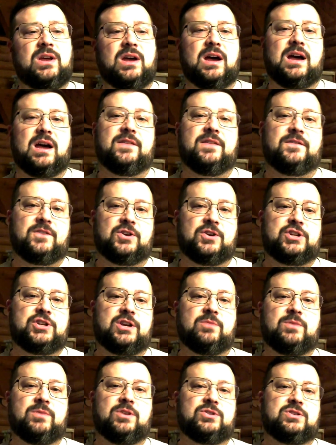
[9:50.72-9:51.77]
The first
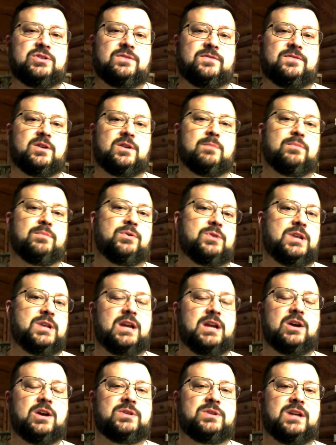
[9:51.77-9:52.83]
year we used it for a
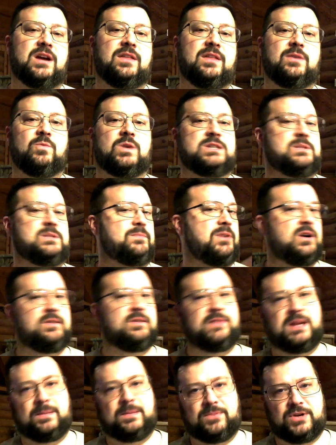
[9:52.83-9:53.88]
boutique hotel that wasn't part
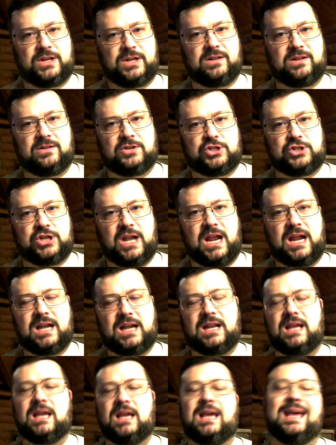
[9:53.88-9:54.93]
of any particular
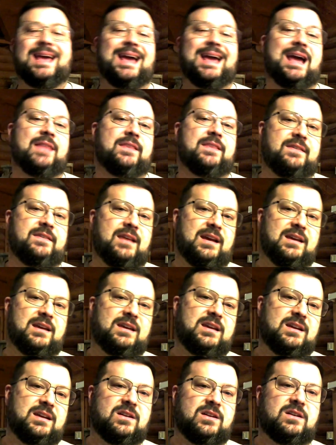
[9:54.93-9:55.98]
chain. And the second
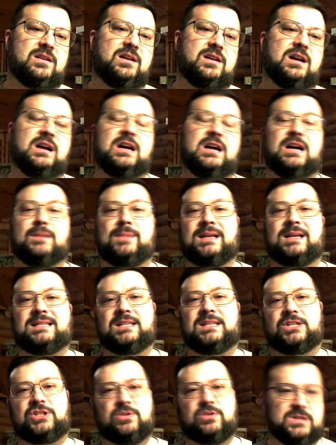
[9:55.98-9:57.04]
year, my
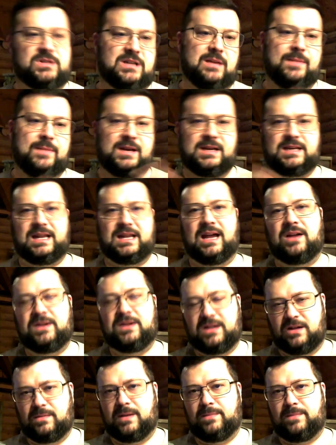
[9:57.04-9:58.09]
sister was coming to town to
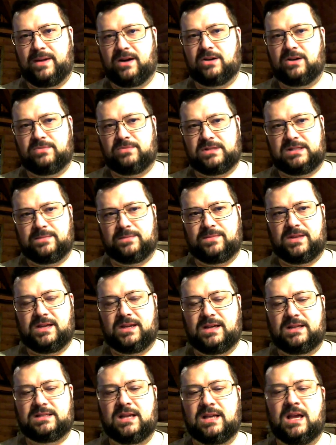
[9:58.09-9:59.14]
help my parents with some
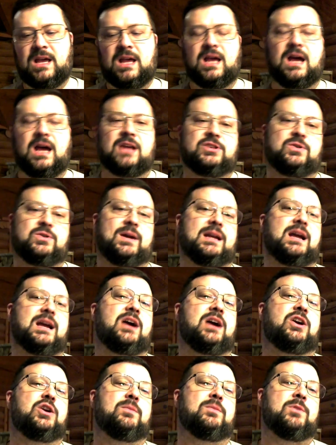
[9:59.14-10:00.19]
things. So I
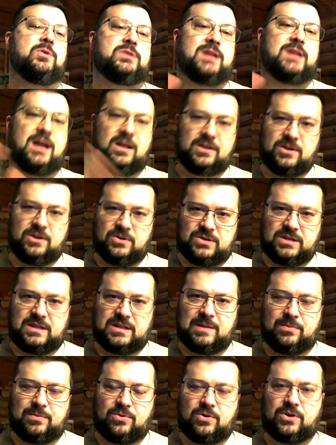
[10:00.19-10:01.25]
got her motel using
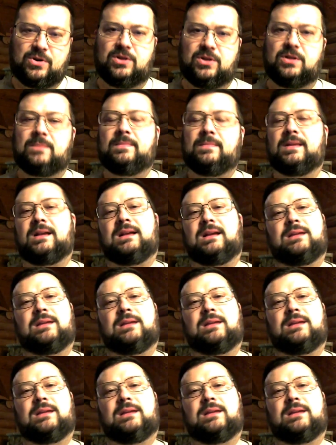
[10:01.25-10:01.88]
the portal.